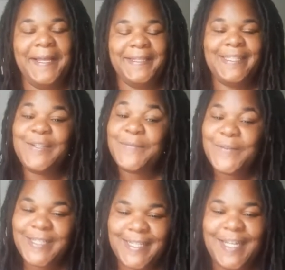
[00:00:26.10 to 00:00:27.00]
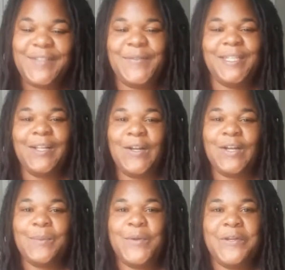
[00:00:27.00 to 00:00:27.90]
So for today's
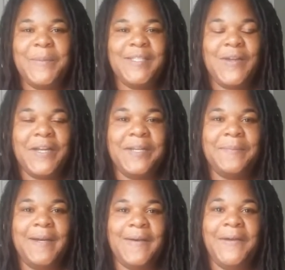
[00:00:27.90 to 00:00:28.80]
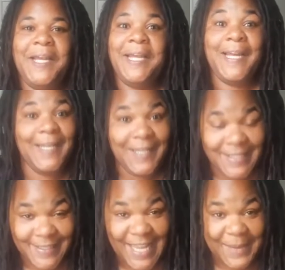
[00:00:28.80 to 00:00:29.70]
vlog, I'm going to be talking about
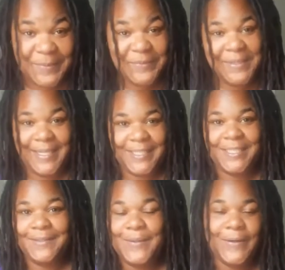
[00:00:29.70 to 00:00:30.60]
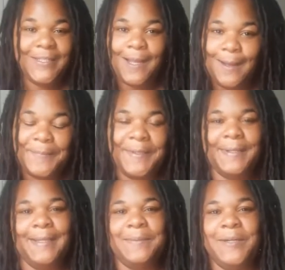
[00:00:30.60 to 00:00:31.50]
another taboo issue or
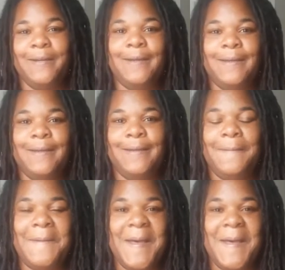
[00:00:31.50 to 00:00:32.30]
topic in America,